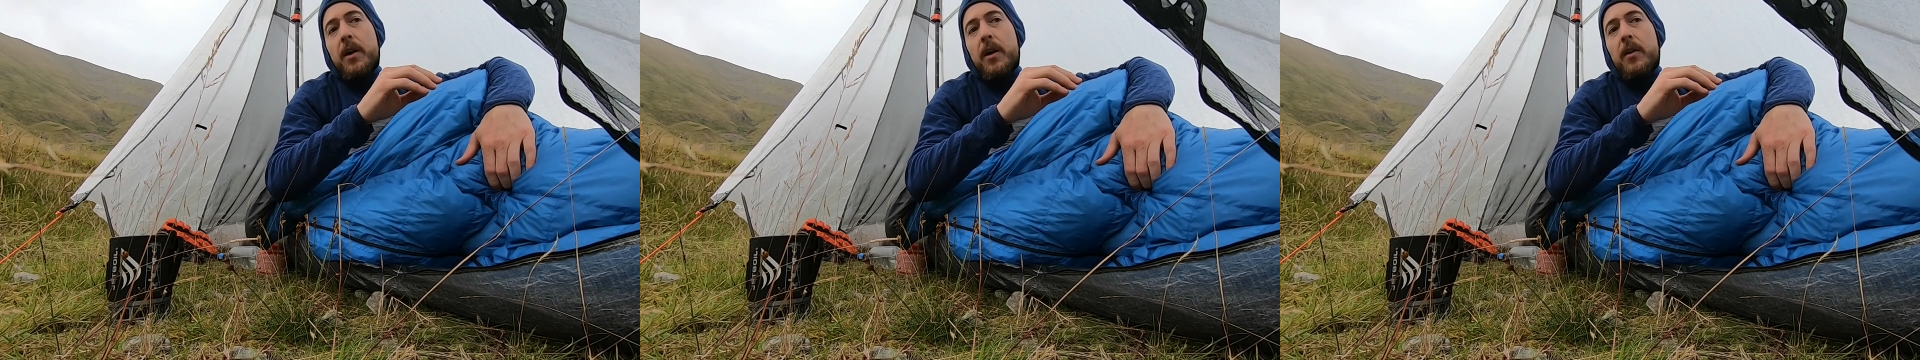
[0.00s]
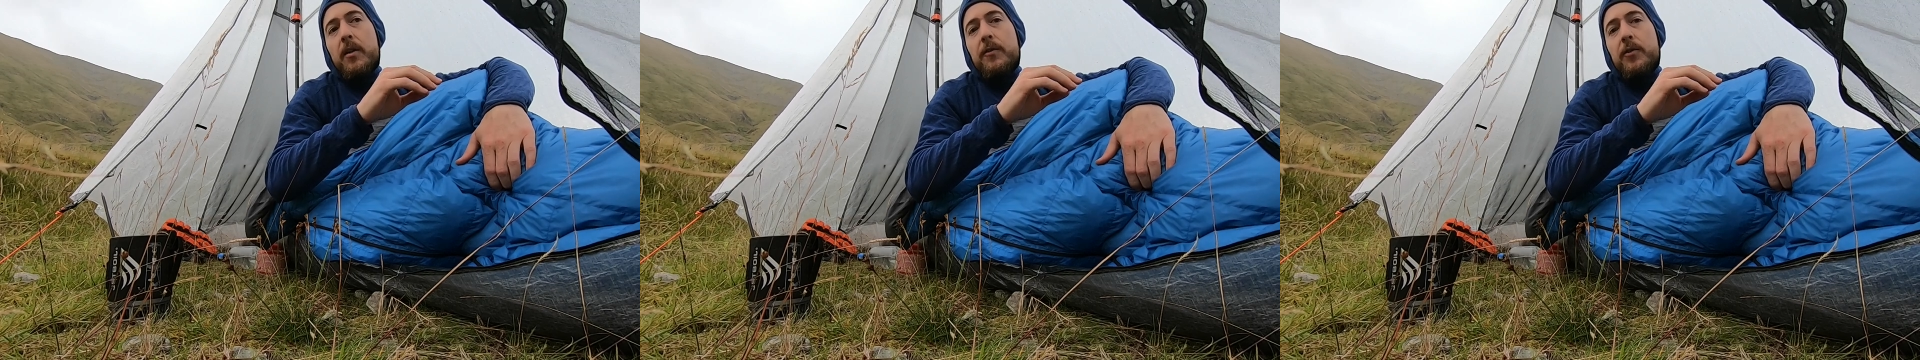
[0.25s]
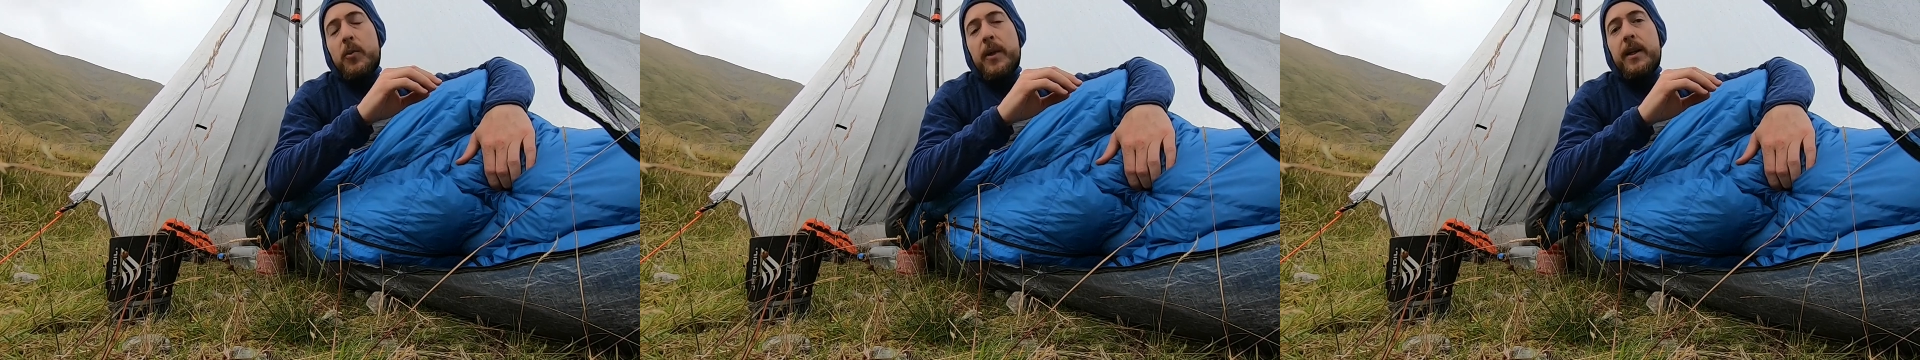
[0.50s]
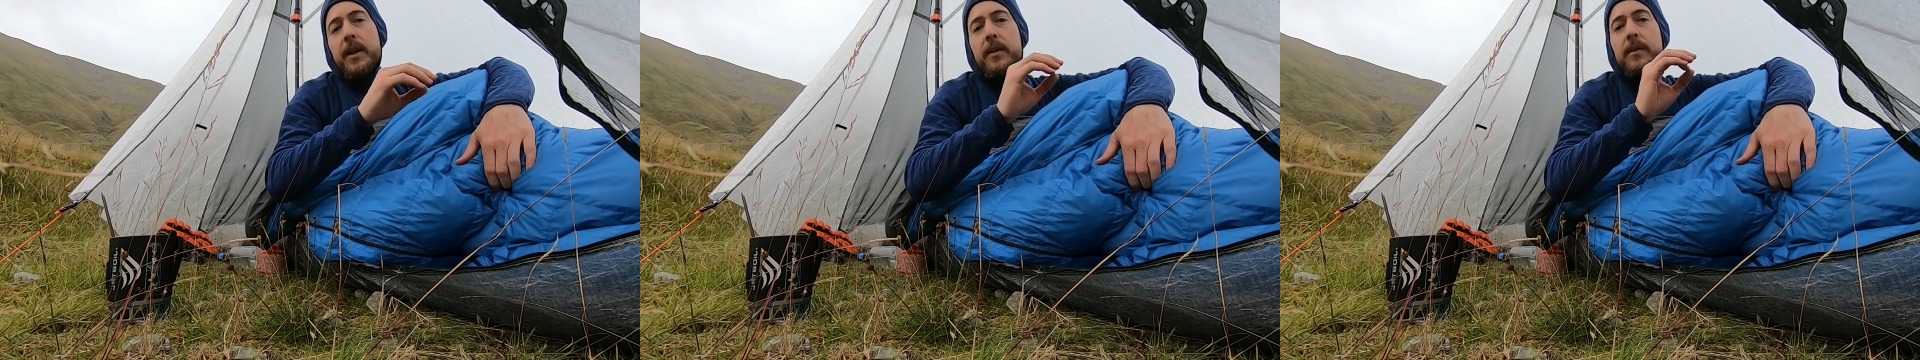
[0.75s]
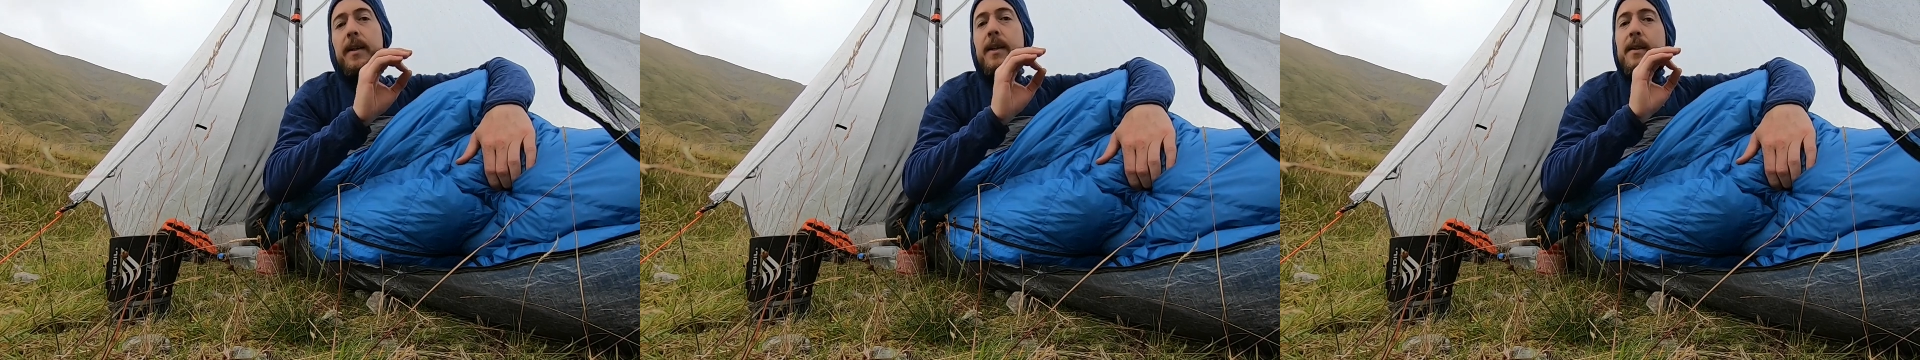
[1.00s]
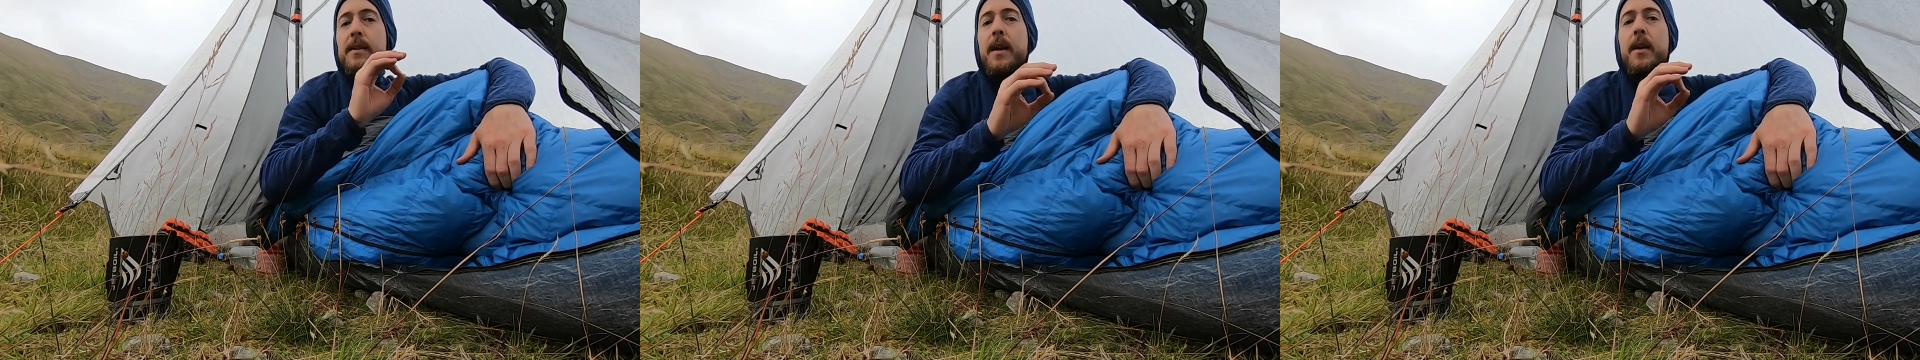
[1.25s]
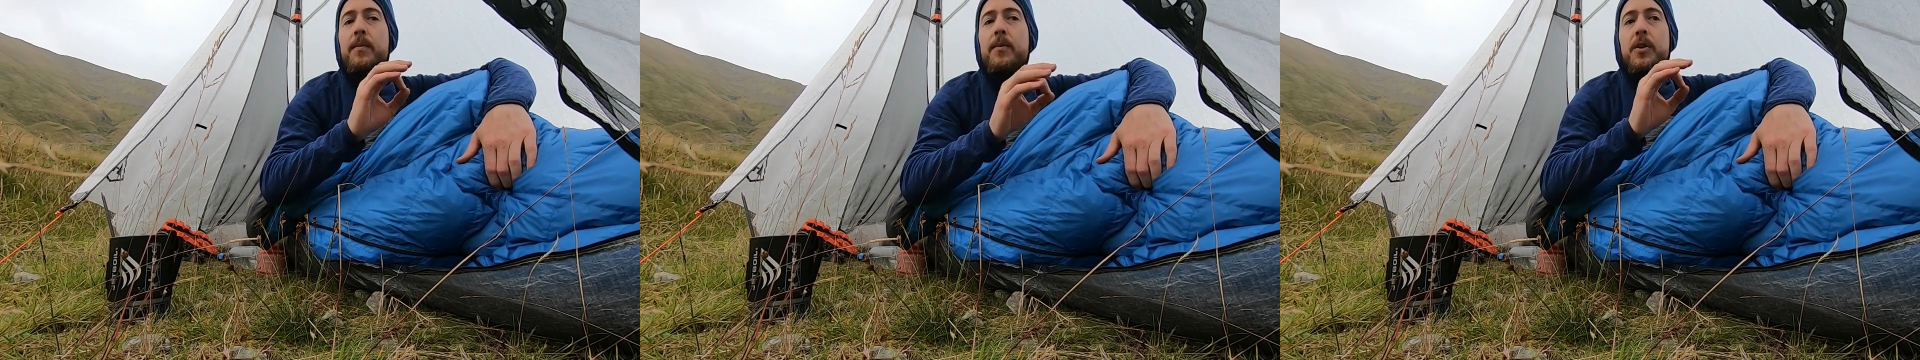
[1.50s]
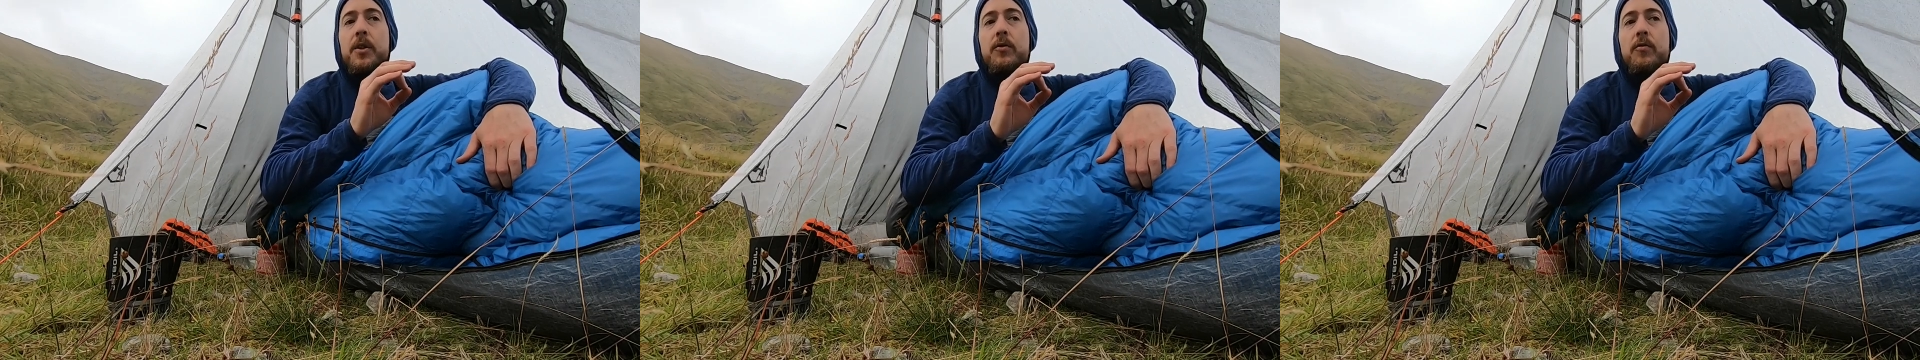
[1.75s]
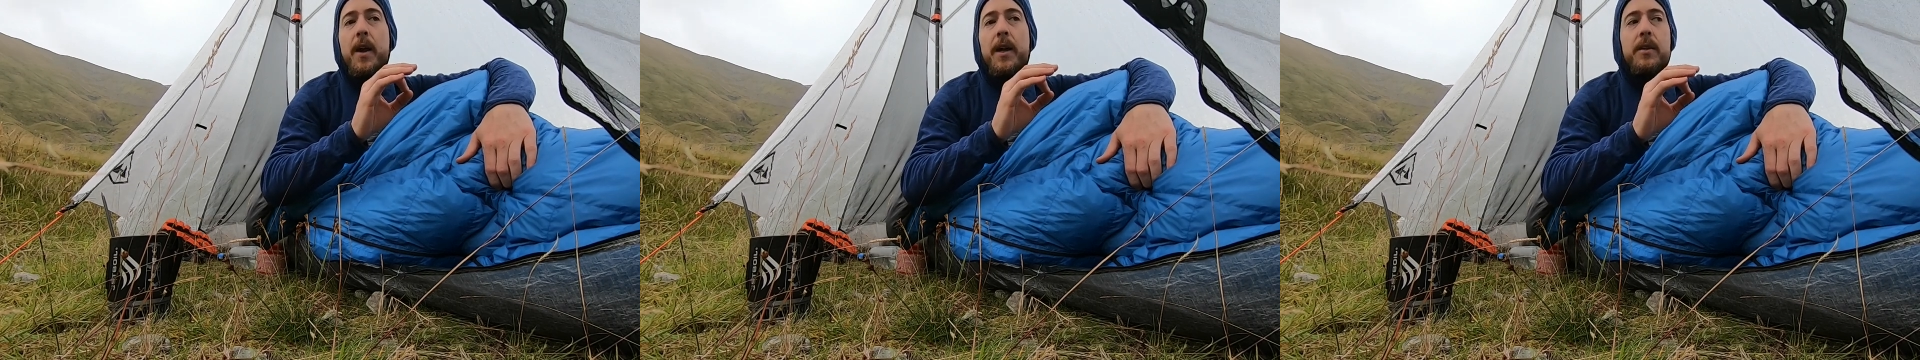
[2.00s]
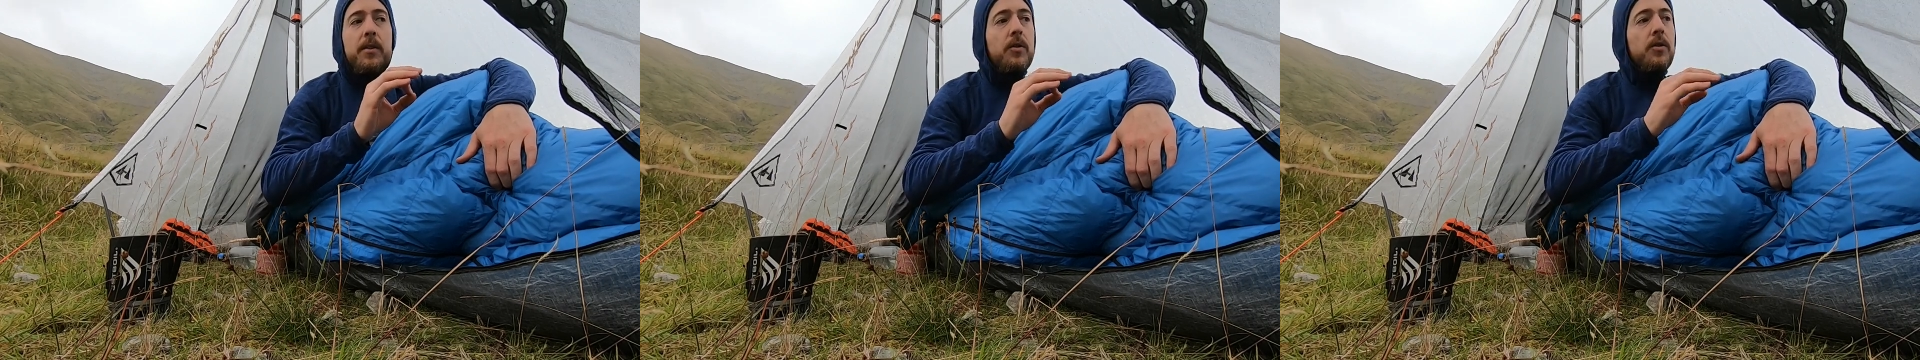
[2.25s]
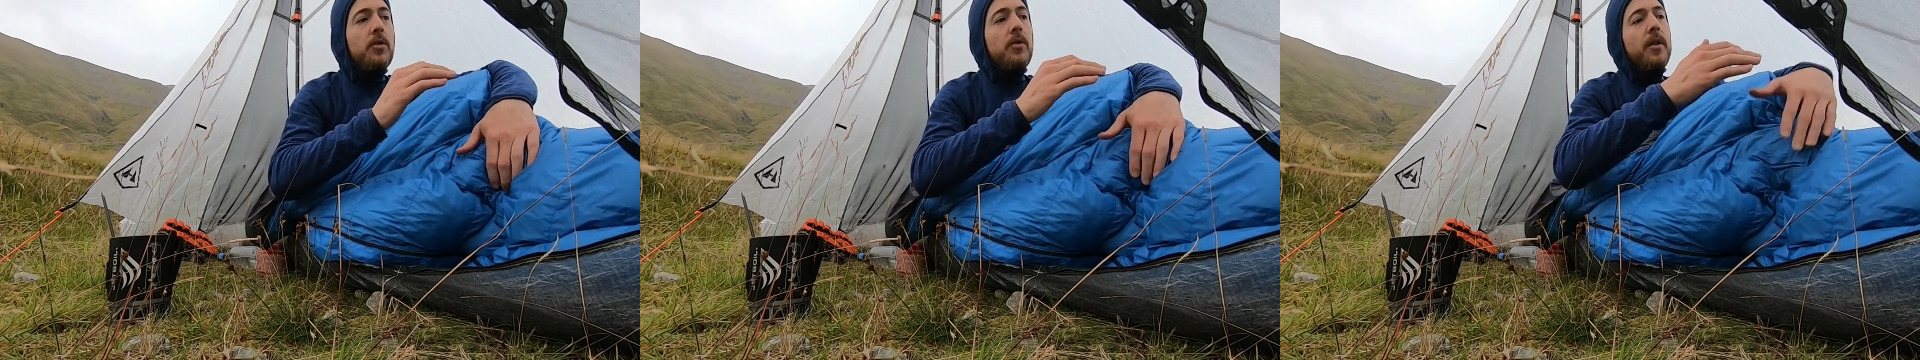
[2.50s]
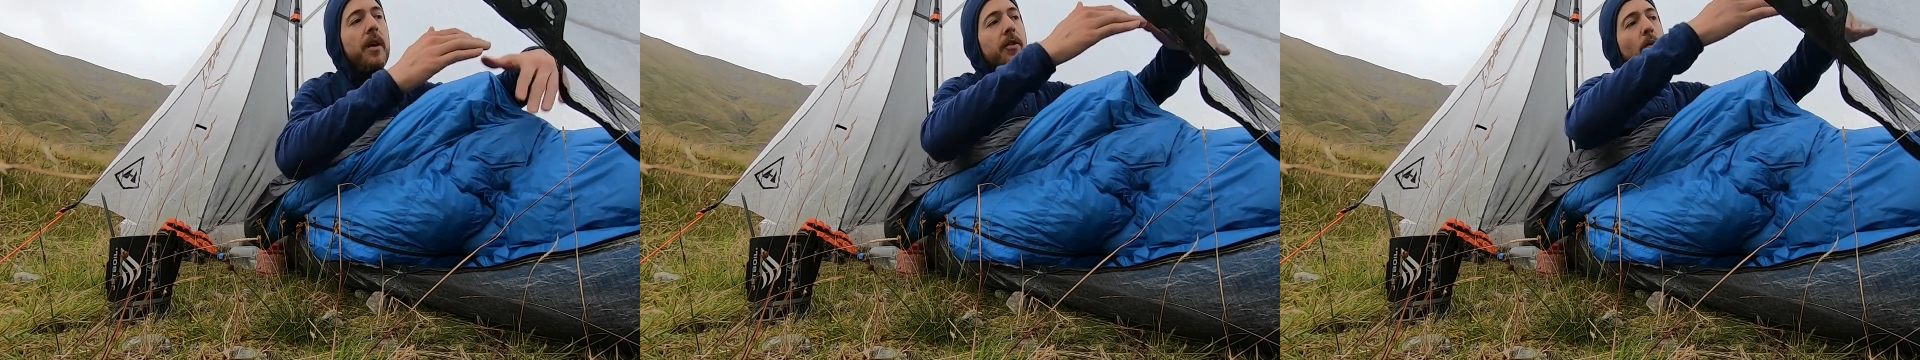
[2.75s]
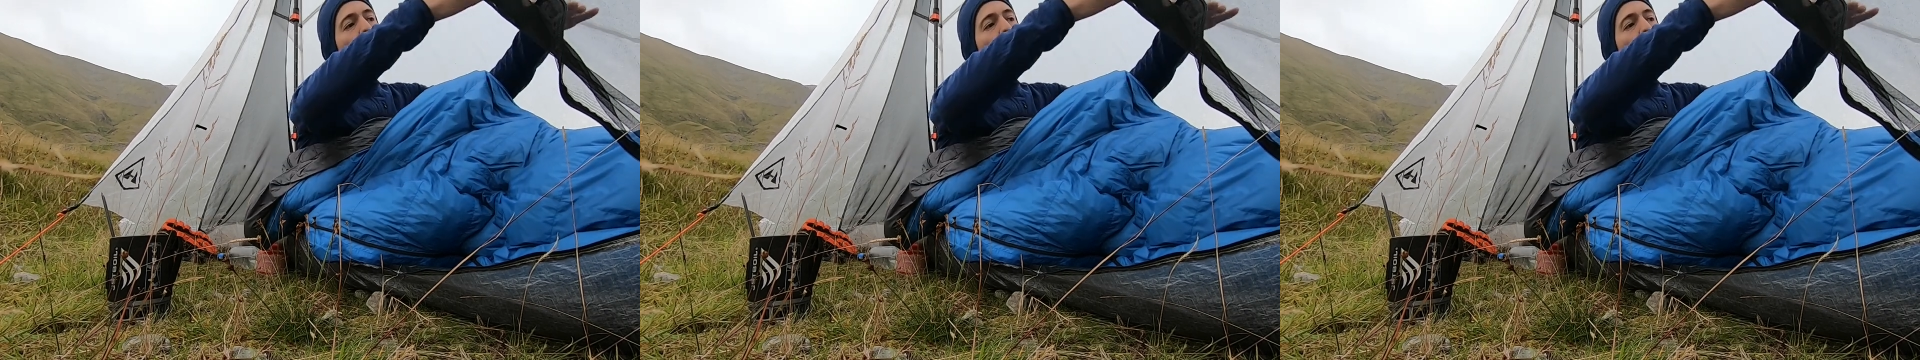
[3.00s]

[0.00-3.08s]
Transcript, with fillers: of tweaking to get set up just right so that the